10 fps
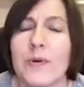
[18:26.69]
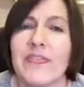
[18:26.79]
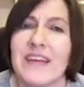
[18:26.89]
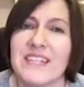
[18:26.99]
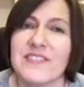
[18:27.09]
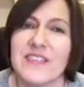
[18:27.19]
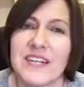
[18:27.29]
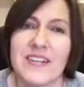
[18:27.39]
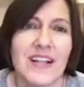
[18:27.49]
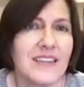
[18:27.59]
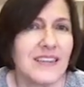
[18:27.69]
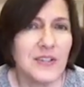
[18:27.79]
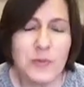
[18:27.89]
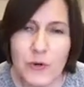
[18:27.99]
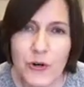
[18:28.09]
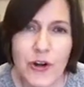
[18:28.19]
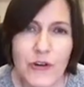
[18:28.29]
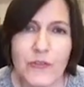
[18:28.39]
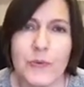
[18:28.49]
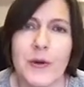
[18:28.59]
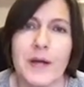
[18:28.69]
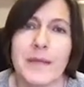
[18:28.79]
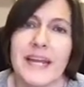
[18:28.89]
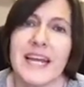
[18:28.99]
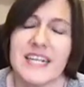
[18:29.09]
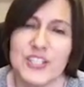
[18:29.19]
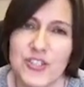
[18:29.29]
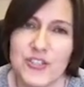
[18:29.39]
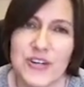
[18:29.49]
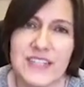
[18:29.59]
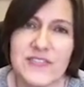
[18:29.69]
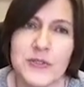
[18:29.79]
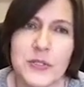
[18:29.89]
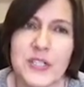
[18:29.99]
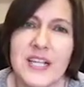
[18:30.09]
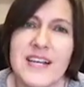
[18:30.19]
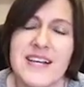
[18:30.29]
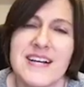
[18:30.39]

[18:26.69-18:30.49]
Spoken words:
when things feel a little more overwhelming and stressful,